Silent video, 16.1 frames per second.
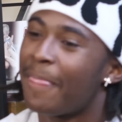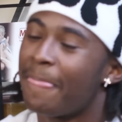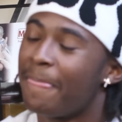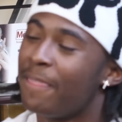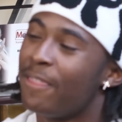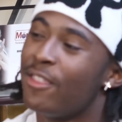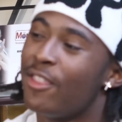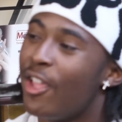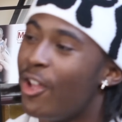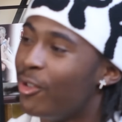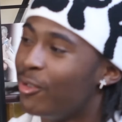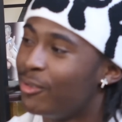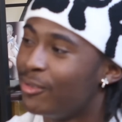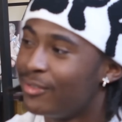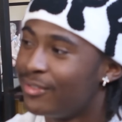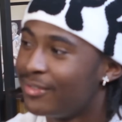No.
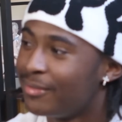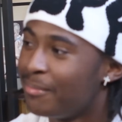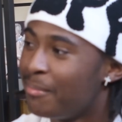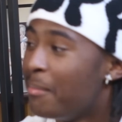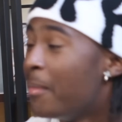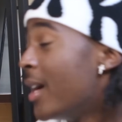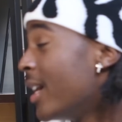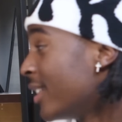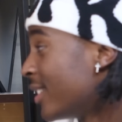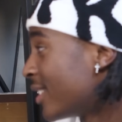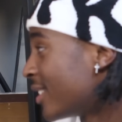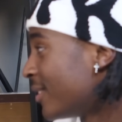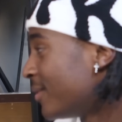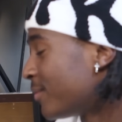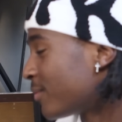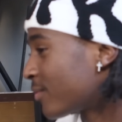But
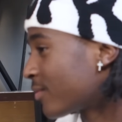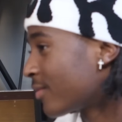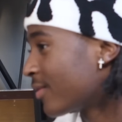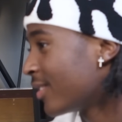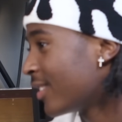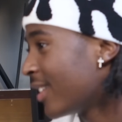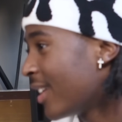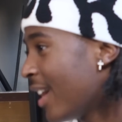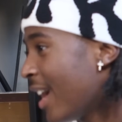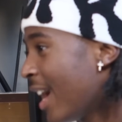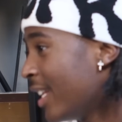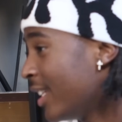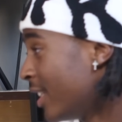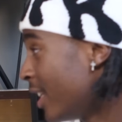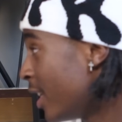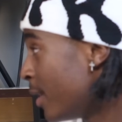I
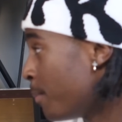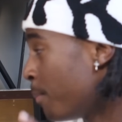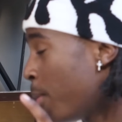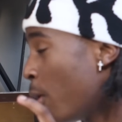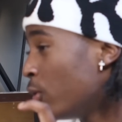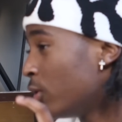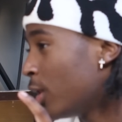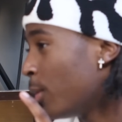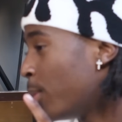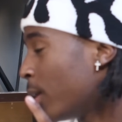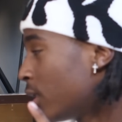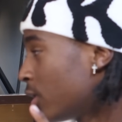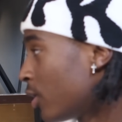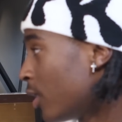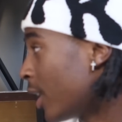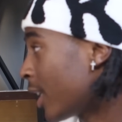did post a
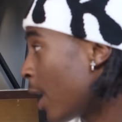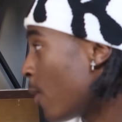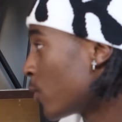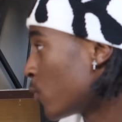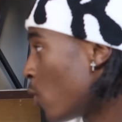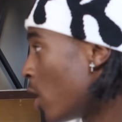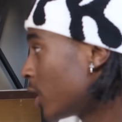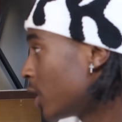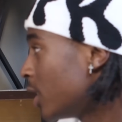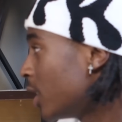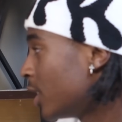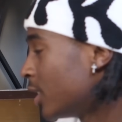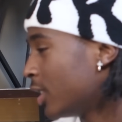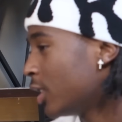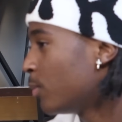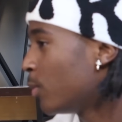picture like I was watching
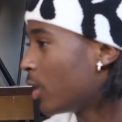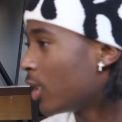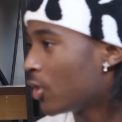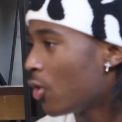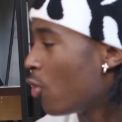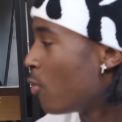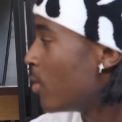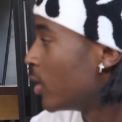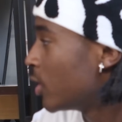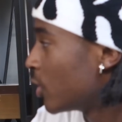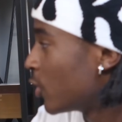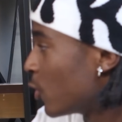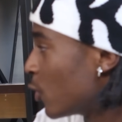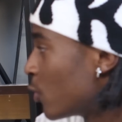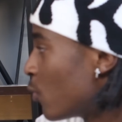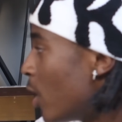it just because a whole bunch of
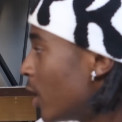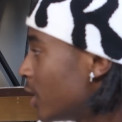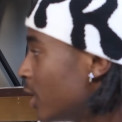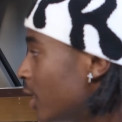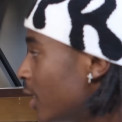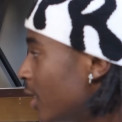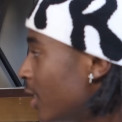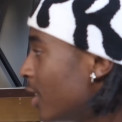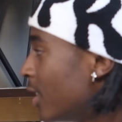girls watch it.